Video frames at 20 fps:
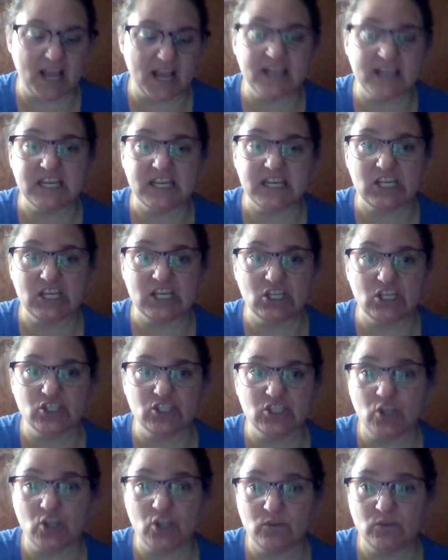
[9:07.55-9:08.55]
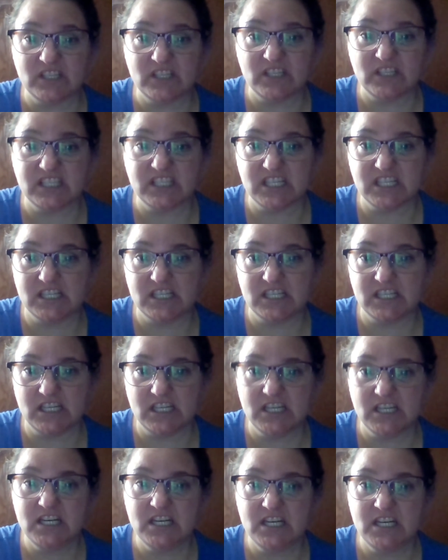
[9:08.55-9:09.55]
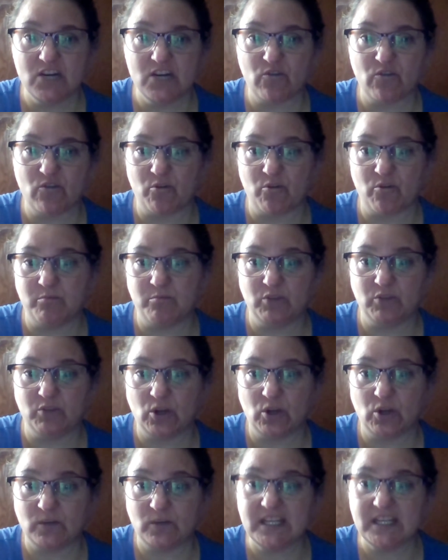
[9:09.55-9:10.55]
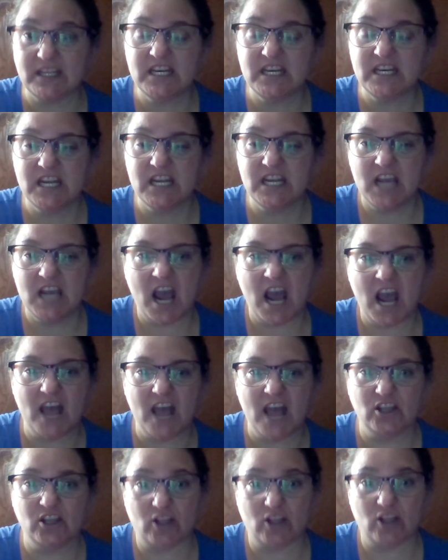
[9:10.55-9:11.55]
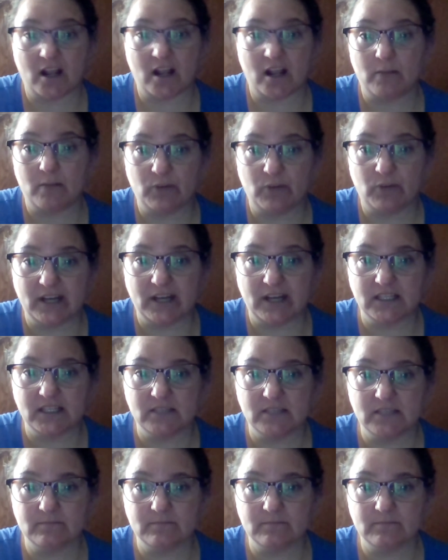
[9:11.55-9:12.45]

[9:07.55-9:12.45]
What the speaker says: get so distended or bloated, I look like I'm pregnant.